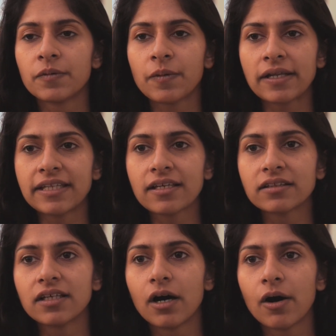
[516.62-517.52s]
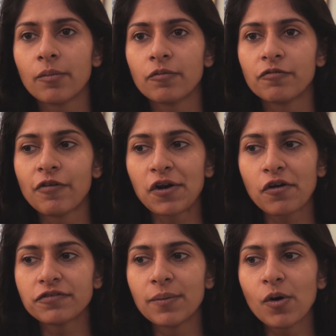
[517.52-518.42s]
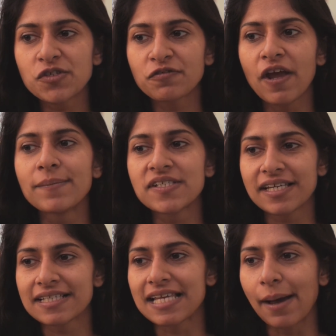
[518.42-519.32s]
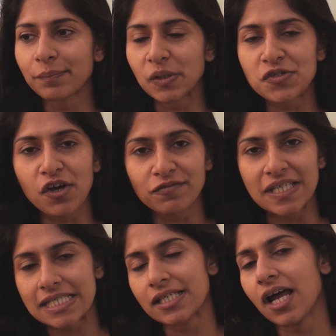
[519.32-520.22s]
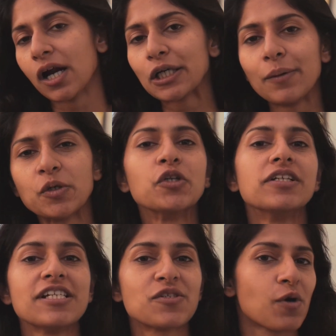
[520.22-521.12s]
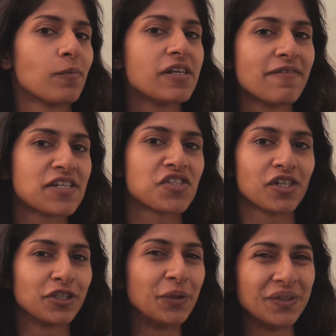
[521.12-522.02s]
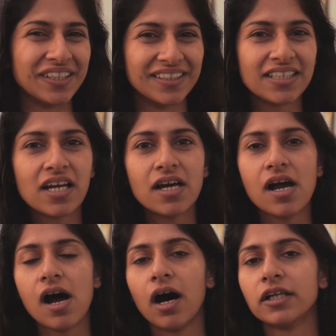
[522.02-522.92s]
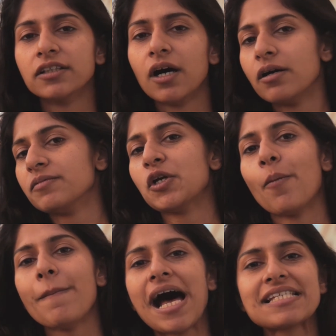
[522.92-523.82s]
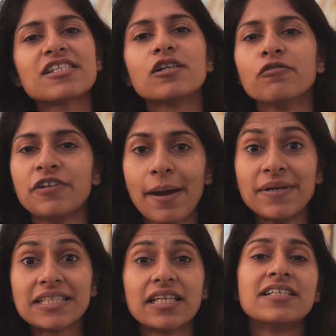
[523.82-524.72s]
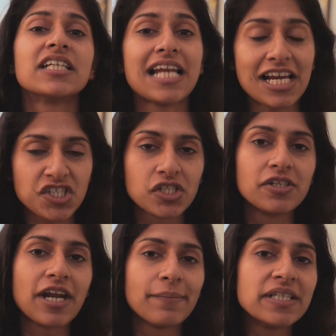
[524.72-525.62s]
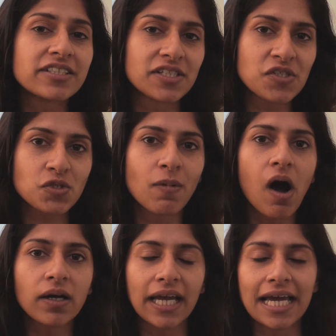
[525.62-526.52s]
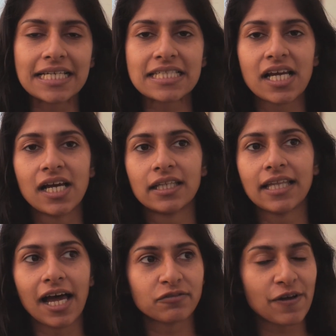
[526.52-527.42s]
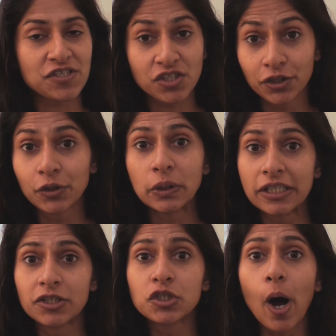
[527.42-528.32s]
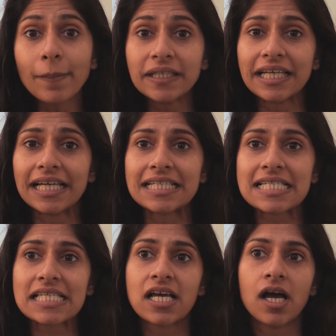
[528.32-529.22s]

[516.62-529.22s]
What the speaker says: I think one of the most famous examples of this in our community is probably Western Union. The massive international remittance market that Western Union dominates